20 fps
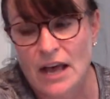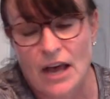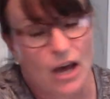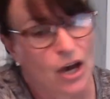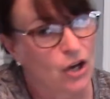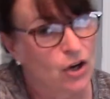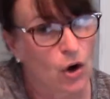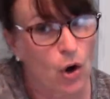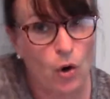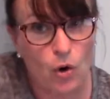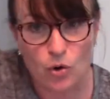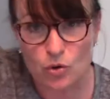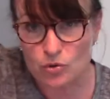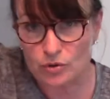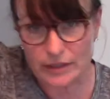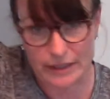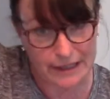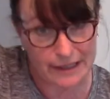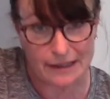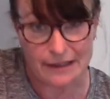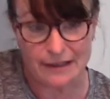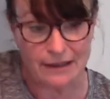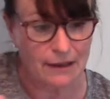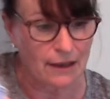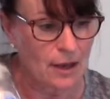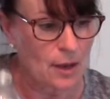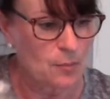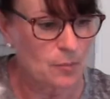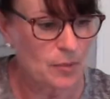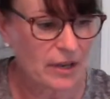and only
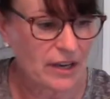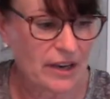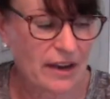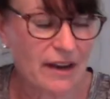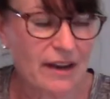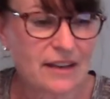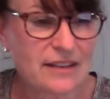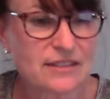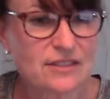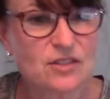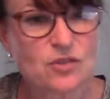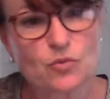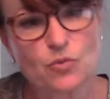because